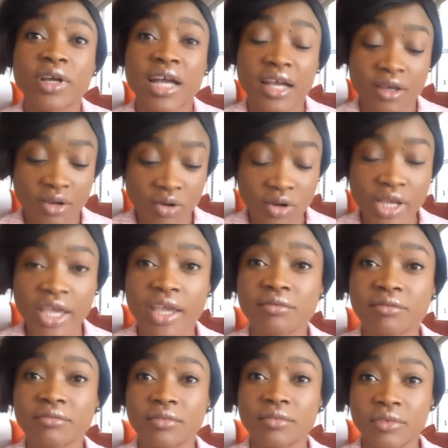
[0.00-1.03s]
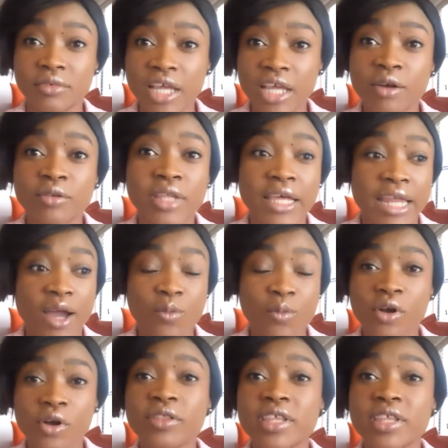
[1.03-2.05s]
okay, now that I
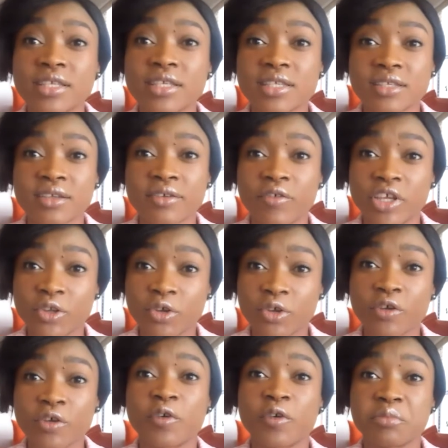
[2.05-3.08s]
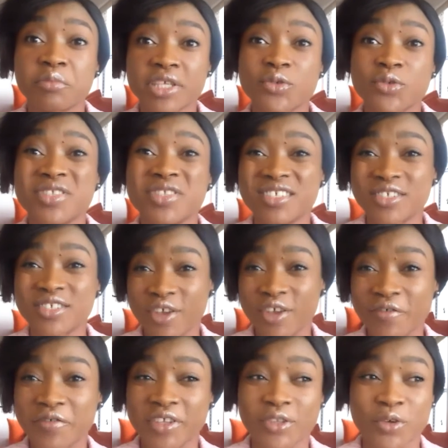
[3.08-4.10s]
want this, in order for me to
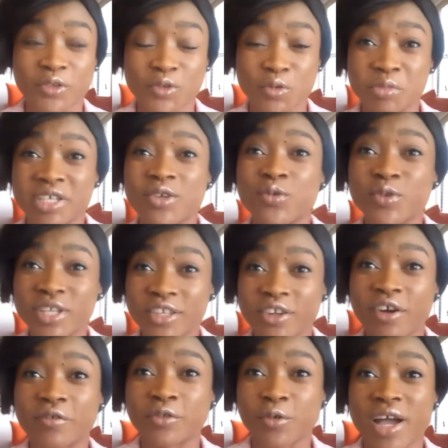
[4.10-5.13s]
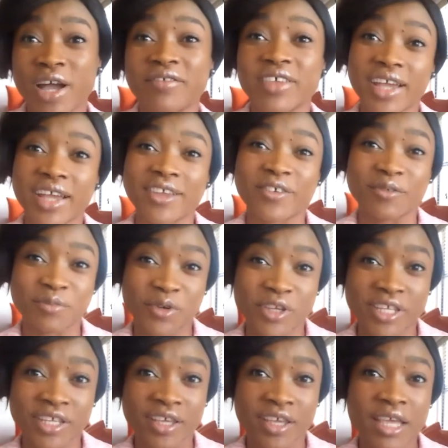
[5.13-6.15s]
deserve it or to be good enough to have that kind of
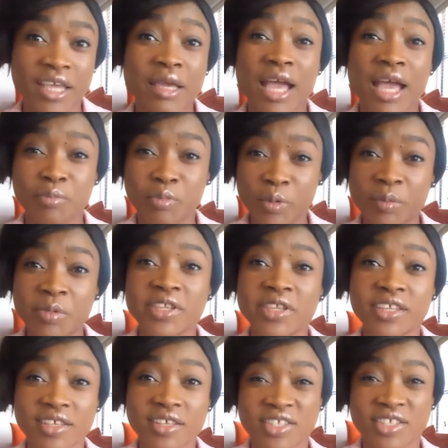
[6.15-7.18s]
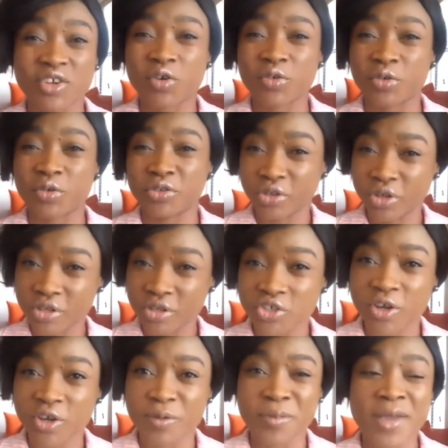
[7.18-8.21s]
money, I probably need a second or a third
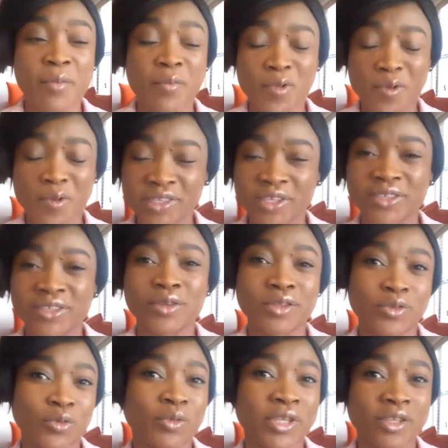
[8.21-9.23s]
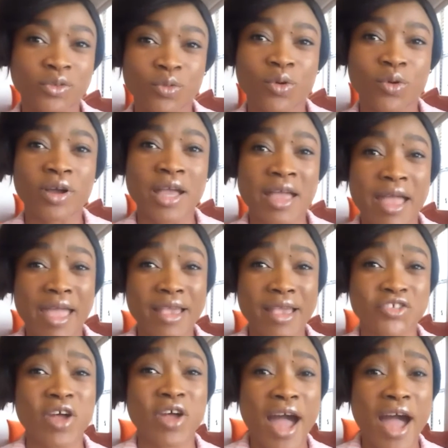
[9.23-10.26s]
job, probably need to work extra
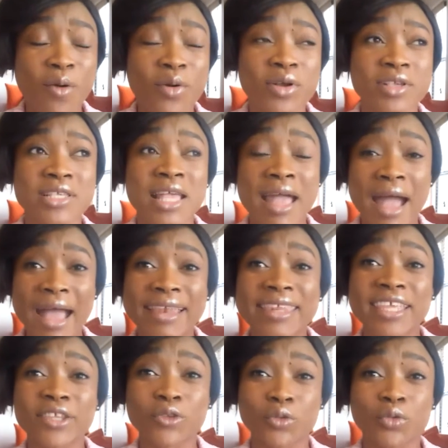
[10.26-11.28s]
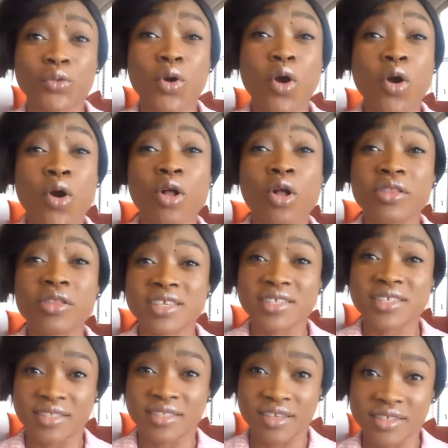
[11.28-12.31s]
hours. I need to do all these
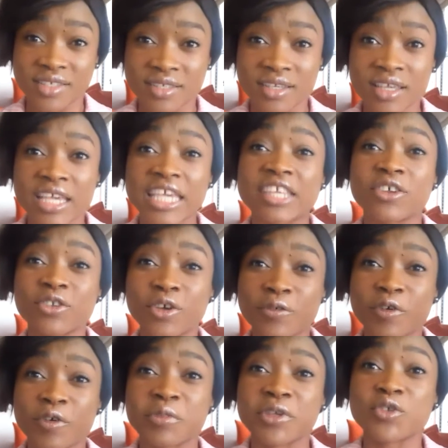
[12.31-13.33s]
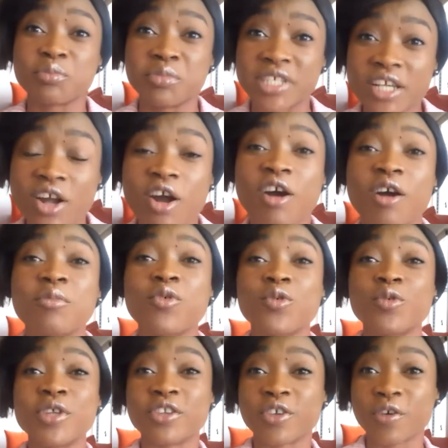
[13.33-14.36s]
things in order for me to become
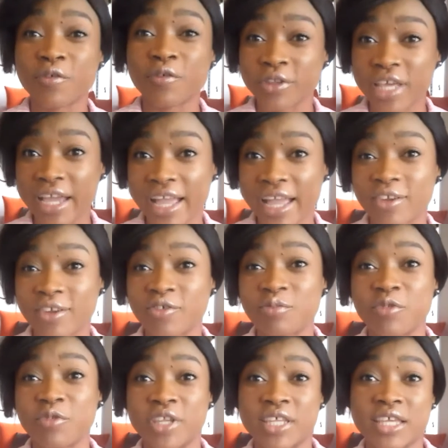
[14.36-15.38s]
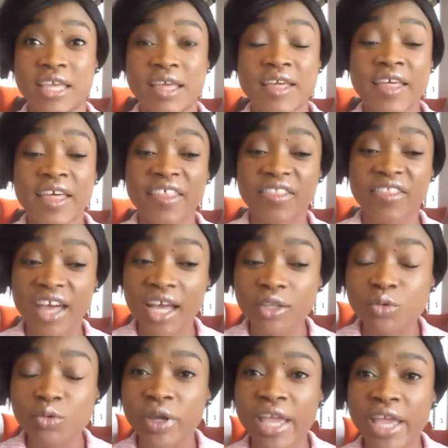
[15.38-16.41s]
good enough for that kind of money. And
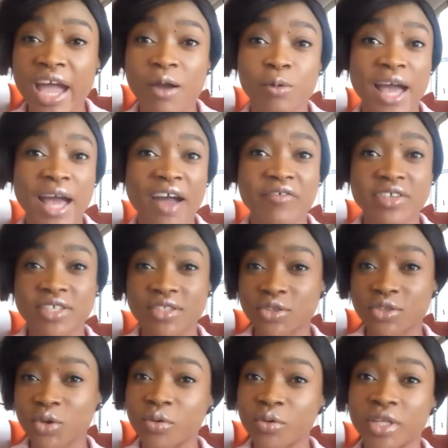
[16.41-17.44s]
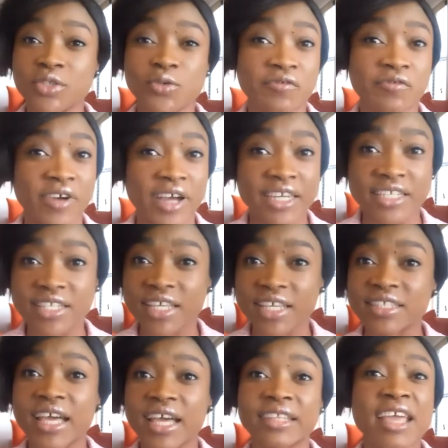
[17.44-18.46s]
that way I will have a story to validate
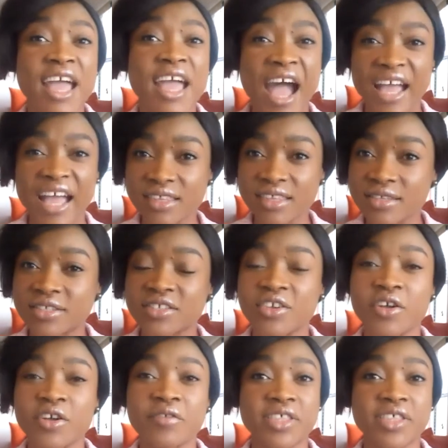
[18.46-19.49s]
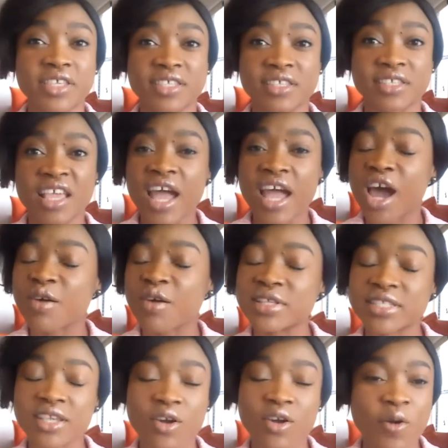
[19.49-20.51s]
that I deserve this. I will
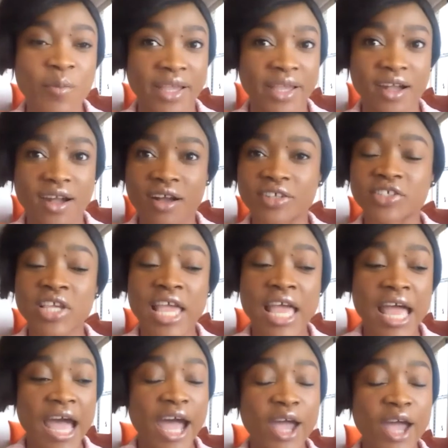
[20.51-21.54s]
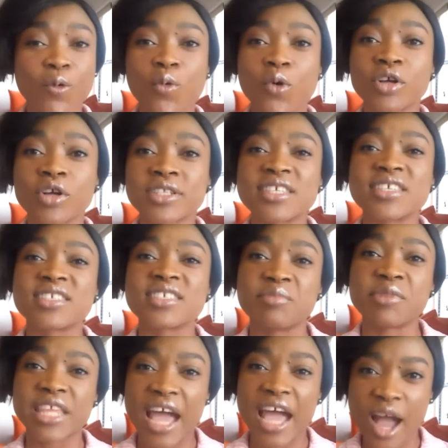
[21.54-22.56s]
say, oh my gosh, I worked this
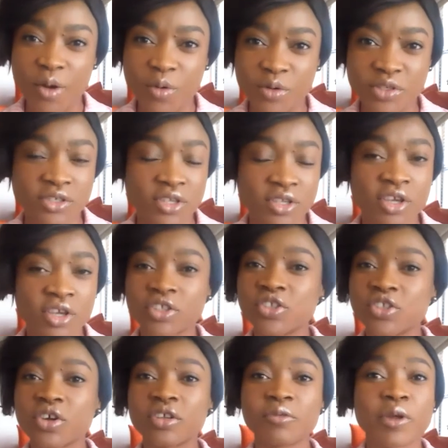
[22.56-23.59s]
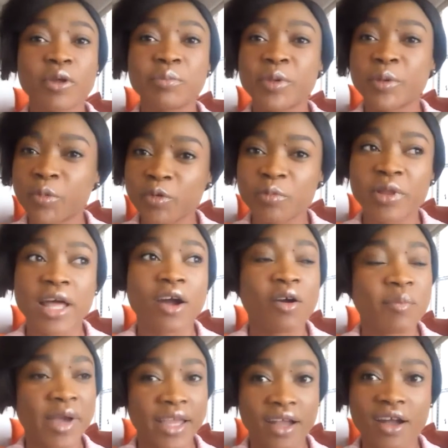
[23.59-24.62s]
many hours. When people will be like, oh
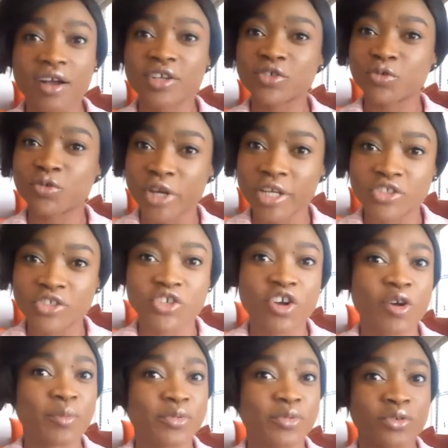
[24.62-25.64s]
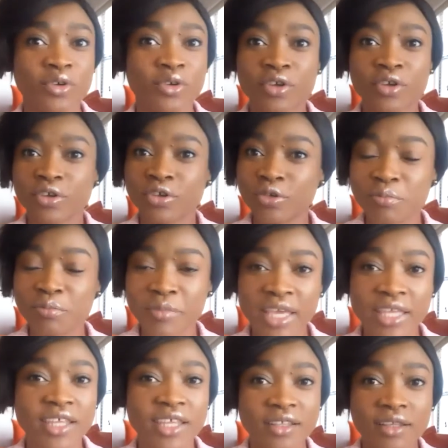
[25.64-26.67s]
my gosh, great job, you
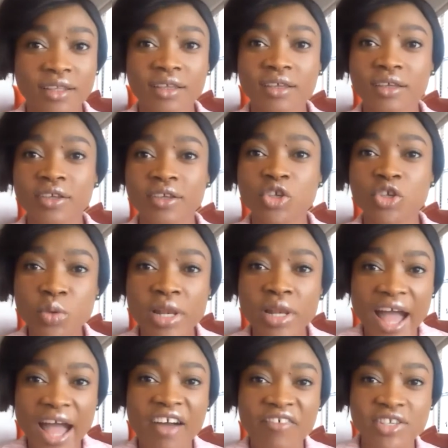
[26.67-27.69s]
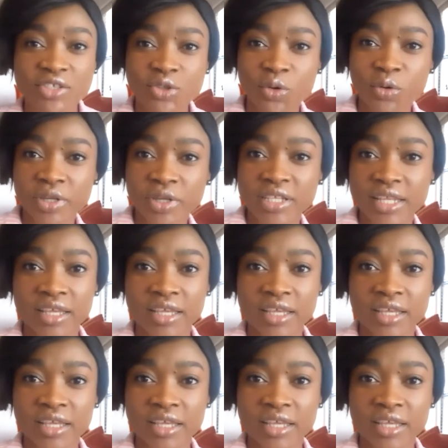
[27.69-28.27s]
made it. You will have a story.